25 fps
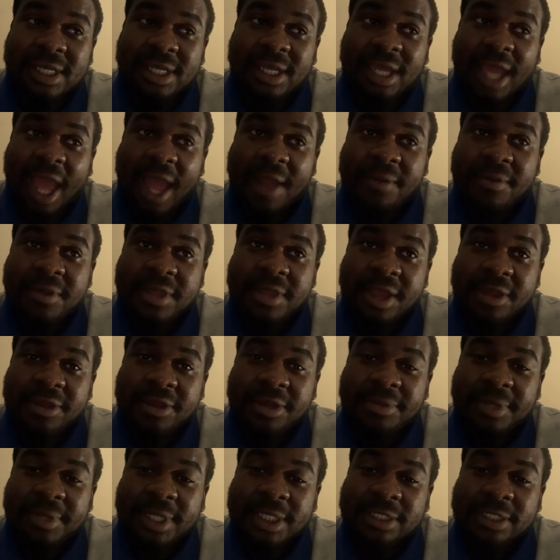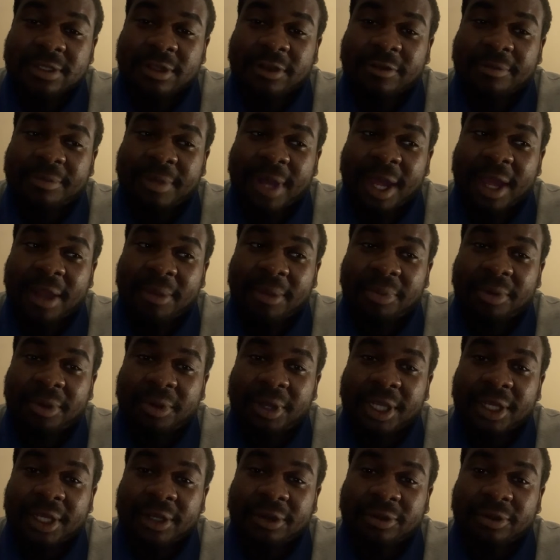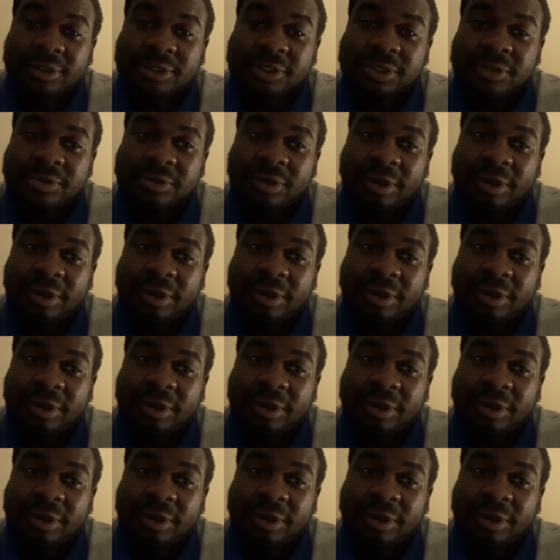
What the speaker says: how we only missed off by a point or two